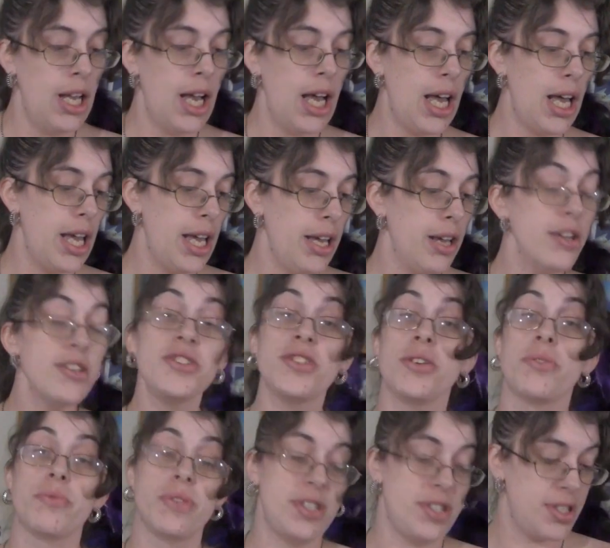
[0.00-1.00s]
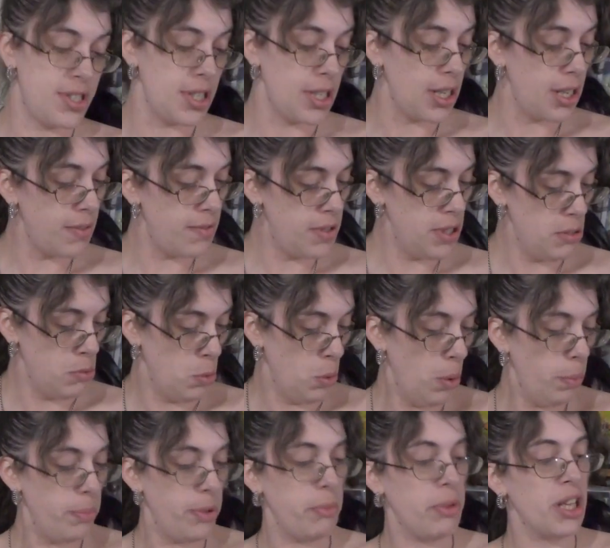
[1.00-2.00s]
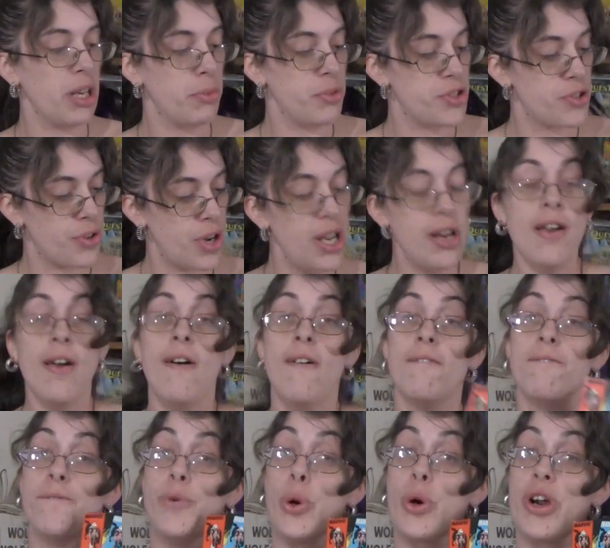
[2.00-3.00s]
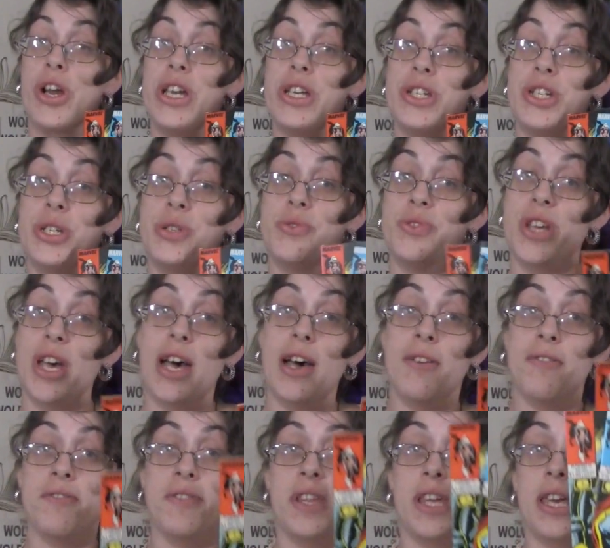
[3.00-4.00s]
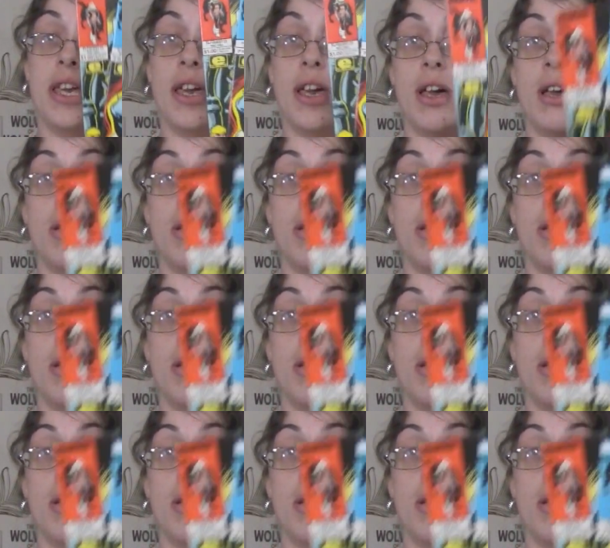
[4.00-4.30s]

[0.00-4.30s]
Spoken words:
I also received, let me get them straight, 4 issues of the